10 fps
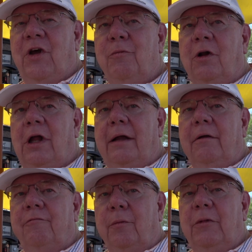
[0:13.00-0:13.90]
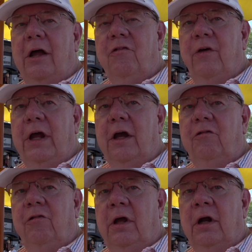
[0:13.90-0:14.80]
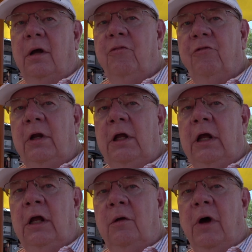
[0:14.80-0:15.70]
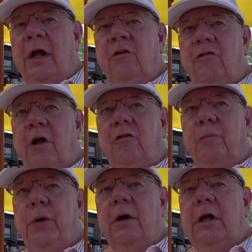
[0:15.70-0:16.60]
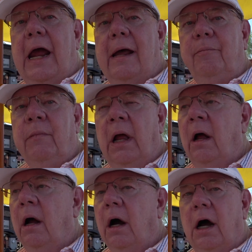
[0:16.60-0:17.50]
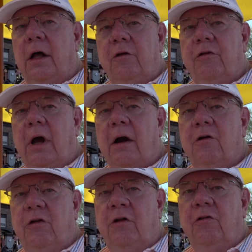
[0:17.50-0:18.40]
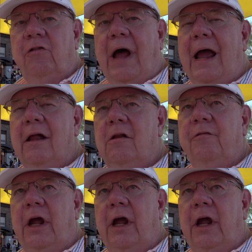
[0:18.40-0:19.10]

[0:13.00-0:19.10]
Tom Rowlett from Las Vegas, and I'm sitting in my Stutz Bearcat. This car is in the style of